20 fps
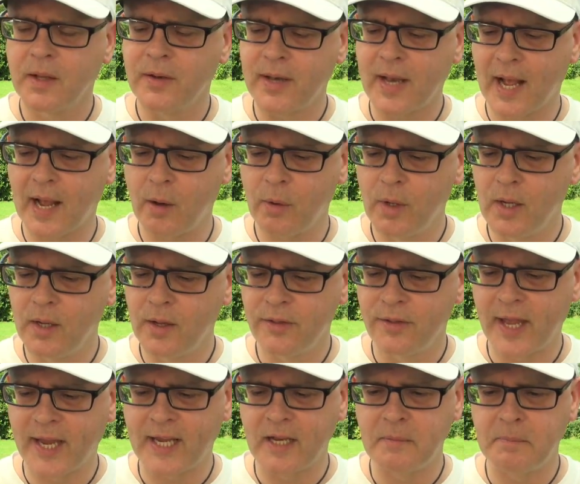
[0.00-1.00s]
Now,
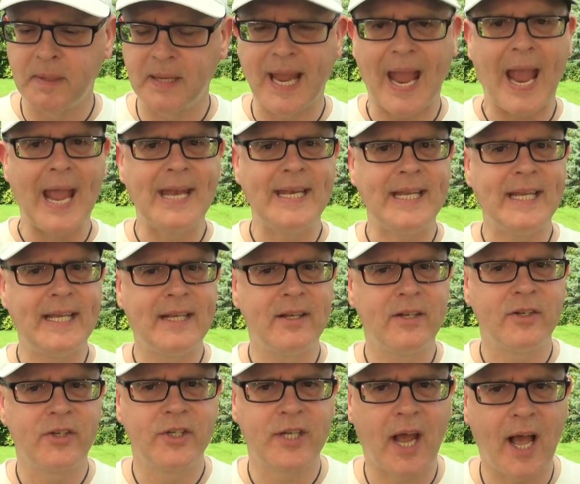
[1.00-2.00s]
they can be any
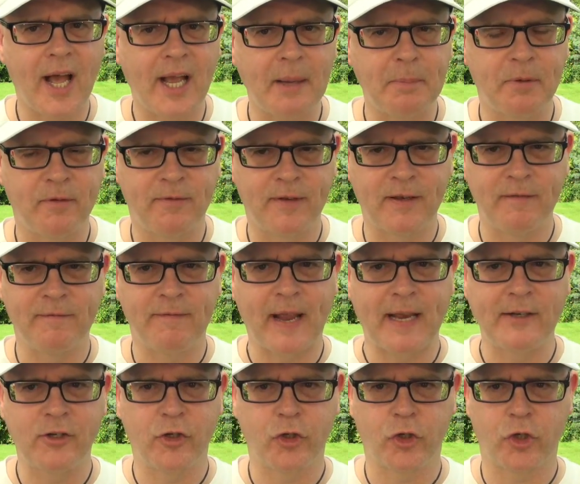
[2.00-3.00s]
type of
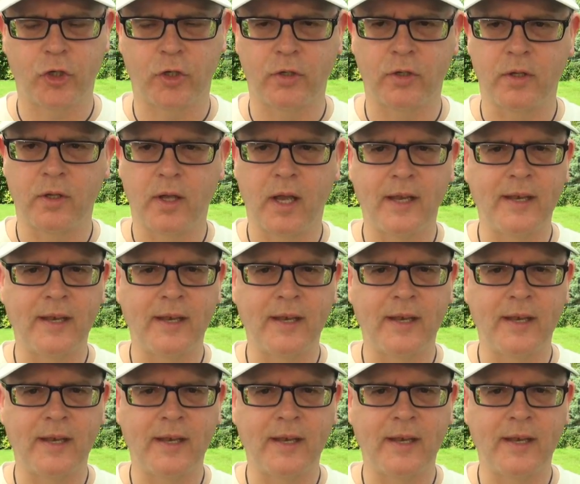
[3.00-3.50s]
invention.